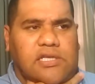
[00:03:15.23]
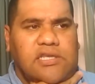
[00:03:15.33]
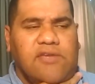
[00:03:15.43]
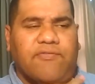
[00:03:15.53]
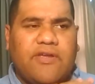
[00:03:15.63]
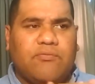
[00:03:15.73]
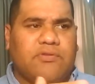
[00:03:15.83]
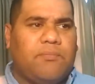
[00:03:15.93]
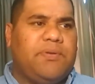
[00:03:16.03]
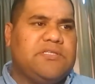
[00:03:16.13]
defend with
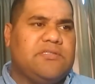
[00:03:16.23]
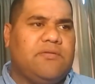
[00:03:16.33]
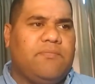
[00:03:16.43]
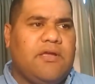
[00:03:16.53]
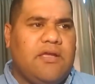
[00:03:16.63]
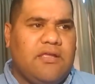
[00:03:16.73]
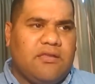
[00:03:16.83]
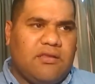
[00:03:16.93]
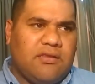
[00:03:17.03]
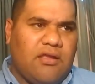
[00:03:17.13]
the best of them.
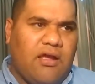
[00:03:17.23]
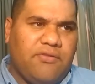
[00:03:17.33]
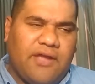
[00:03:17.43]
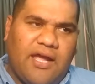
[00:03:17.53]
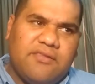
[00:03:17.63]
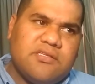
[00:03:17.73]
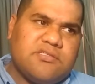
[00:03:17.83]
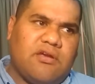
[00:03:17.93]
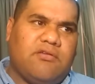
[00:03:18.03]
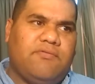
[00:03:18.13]
On the other
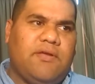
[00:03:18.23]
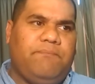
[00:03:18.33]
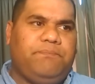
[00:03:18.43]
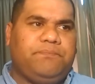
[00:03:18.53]
side of it,